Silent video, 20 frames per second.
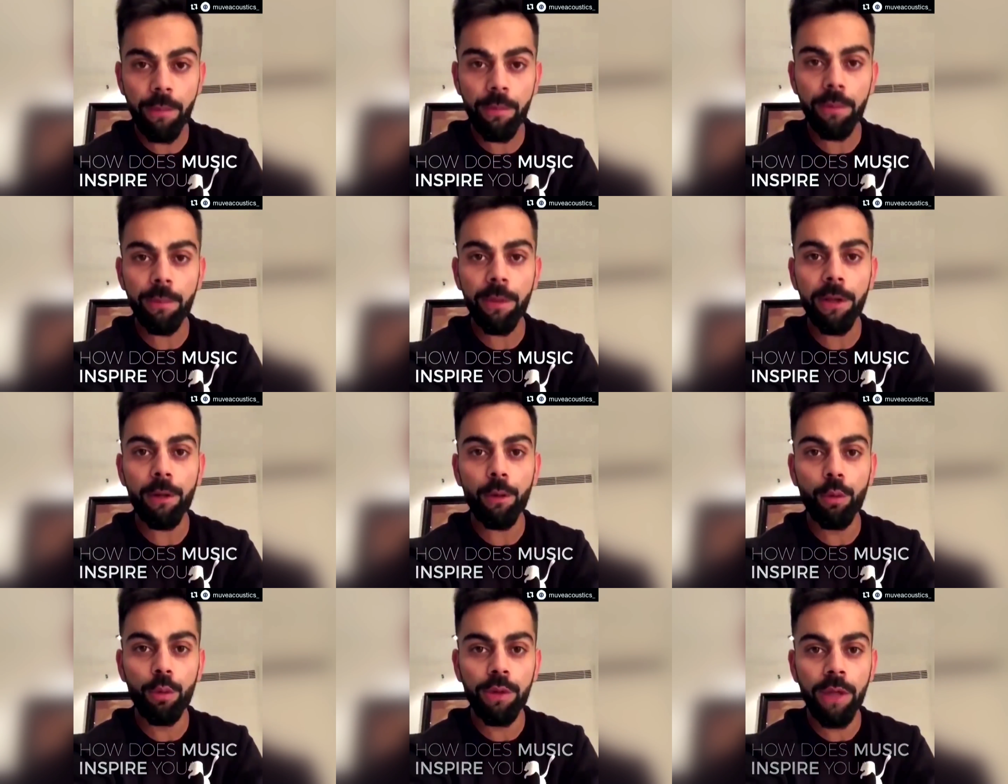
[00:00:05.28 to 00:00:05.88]
me up in my
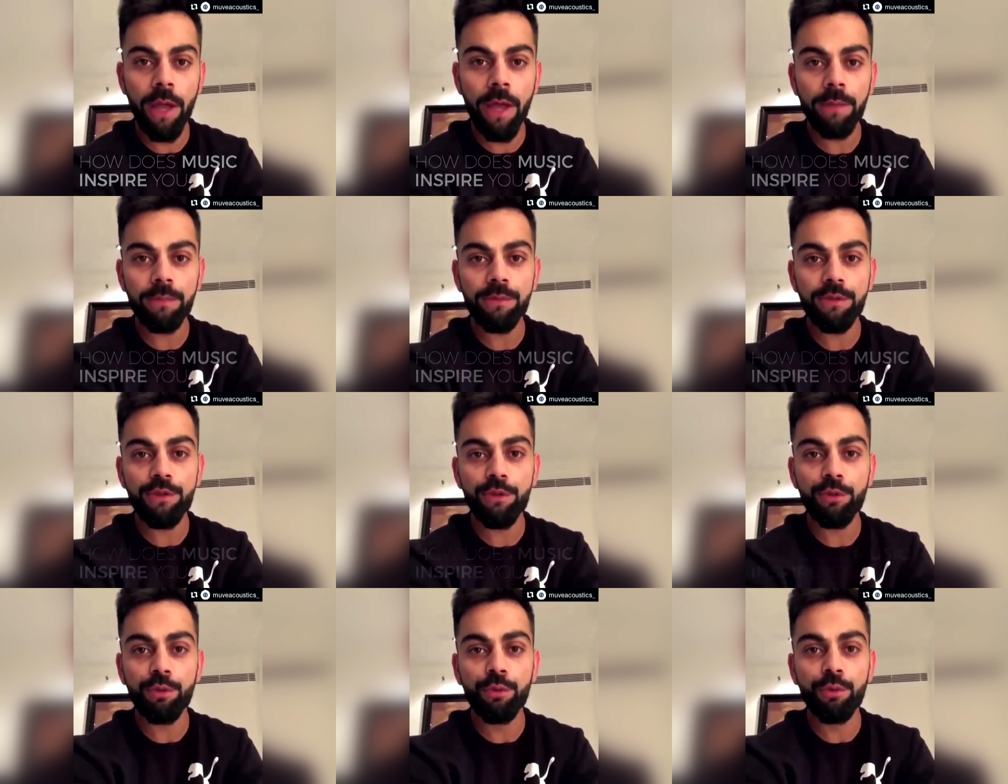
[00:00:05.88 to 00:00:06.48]
low
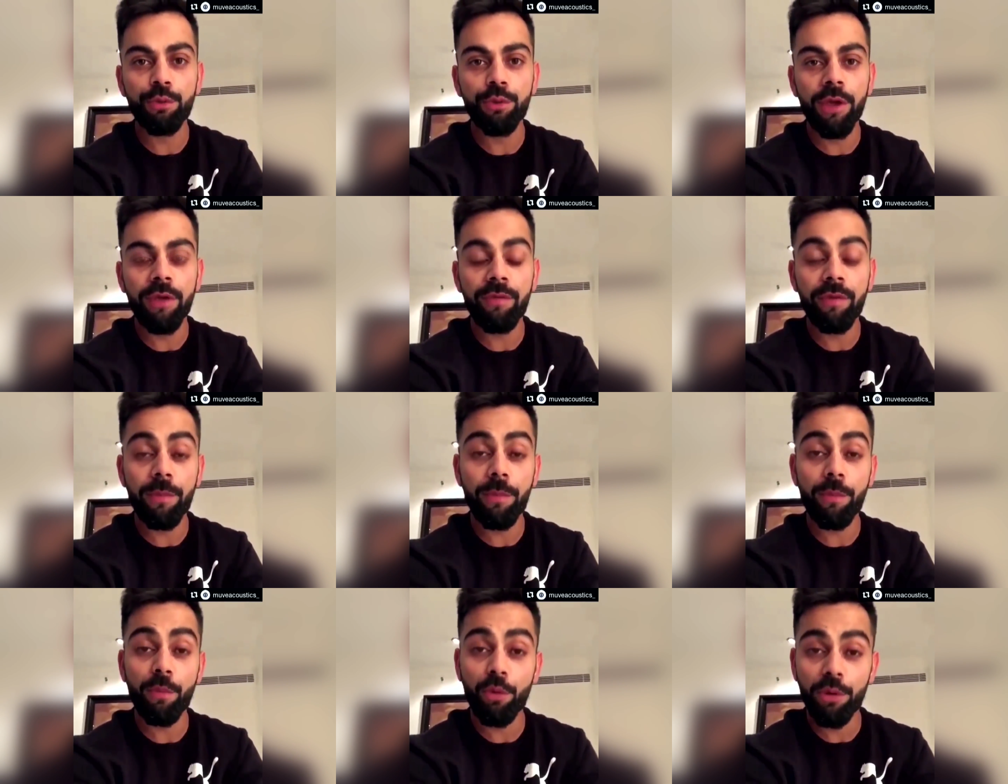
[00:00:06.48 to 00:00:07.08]
times to
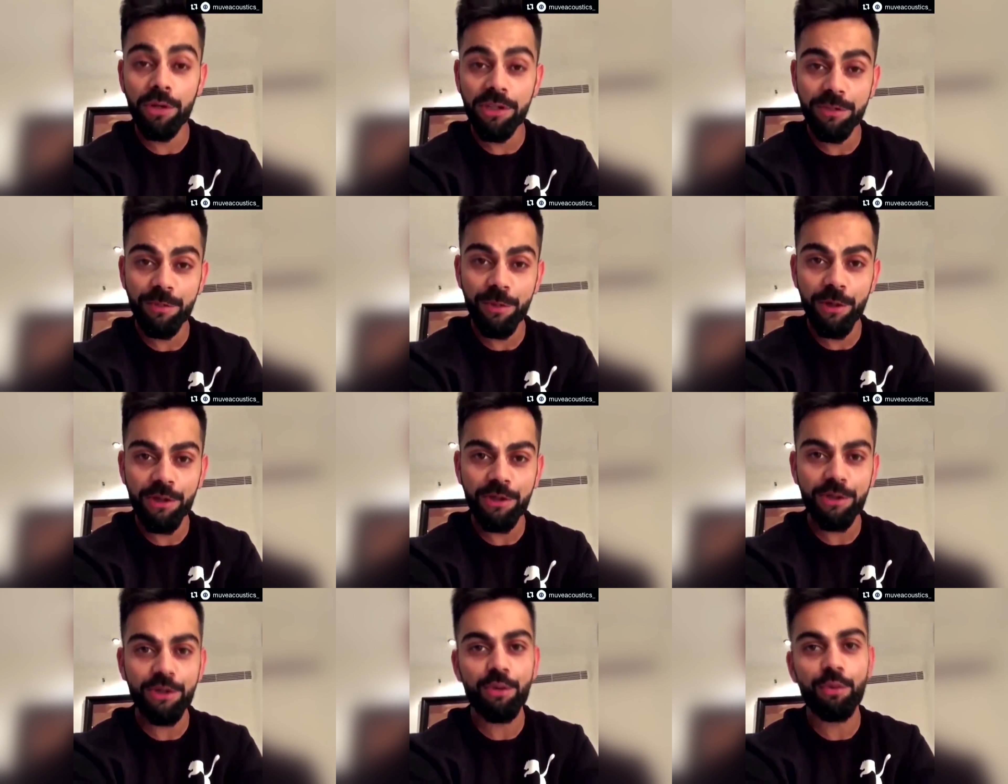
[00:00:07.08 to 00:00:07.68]
giving more
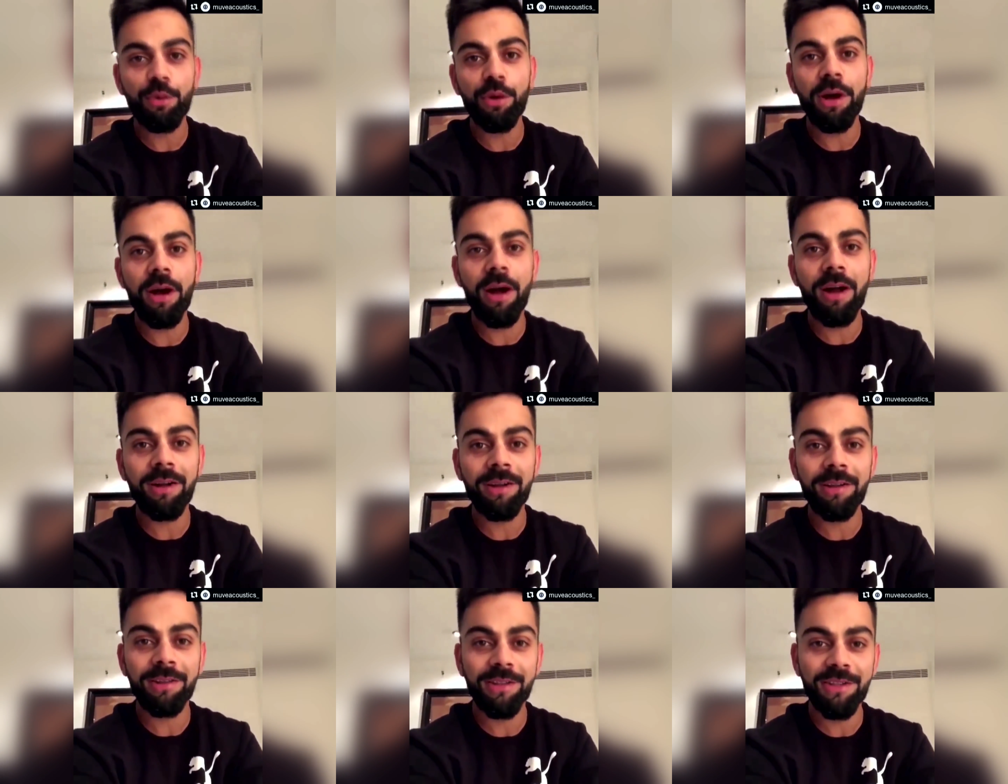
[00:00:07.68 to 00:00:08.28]
inspiration to work
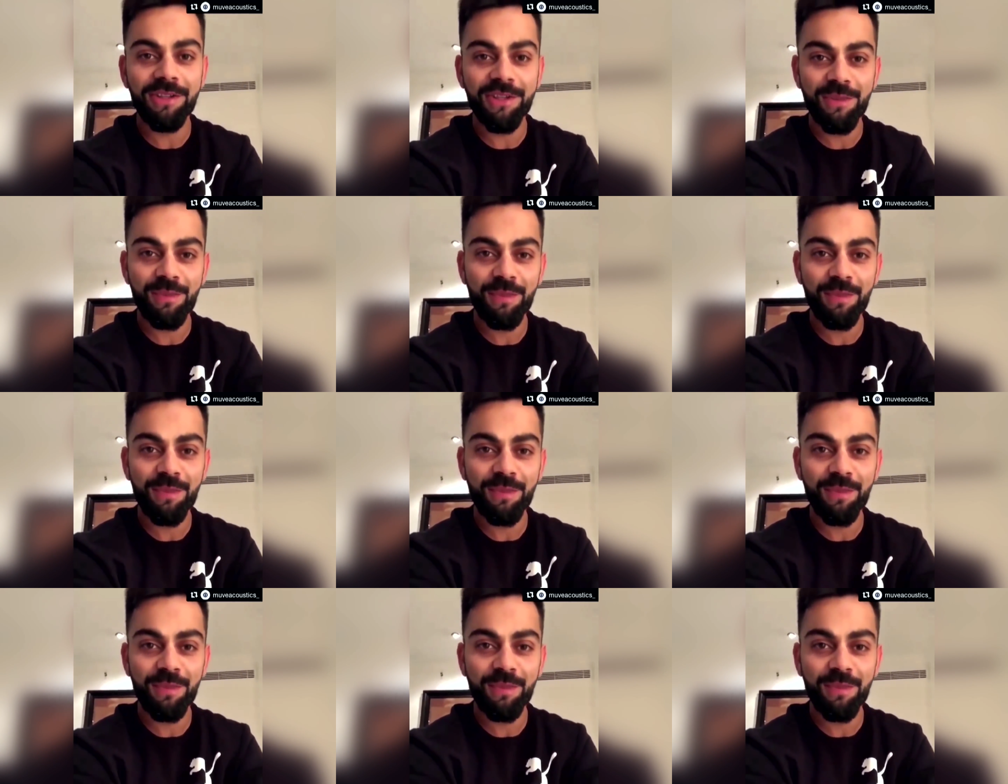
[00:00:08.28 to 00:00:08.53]
harder in the